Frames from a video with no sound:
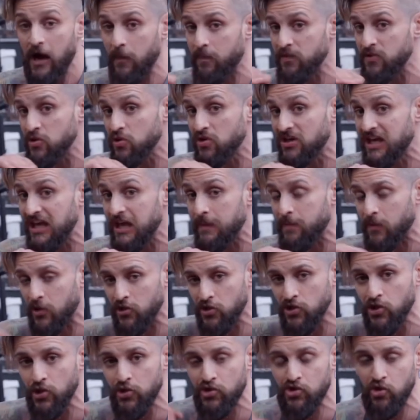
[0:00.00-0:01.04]
helping you keep a
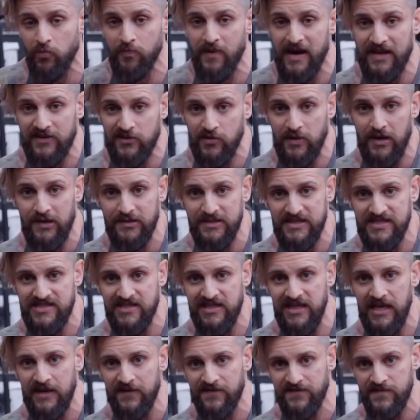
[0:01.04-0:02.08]
neutral back throughout this
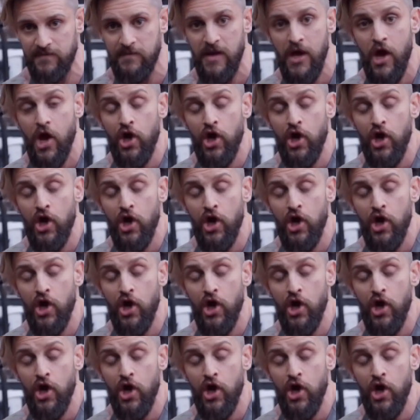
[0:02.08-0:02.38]
lift.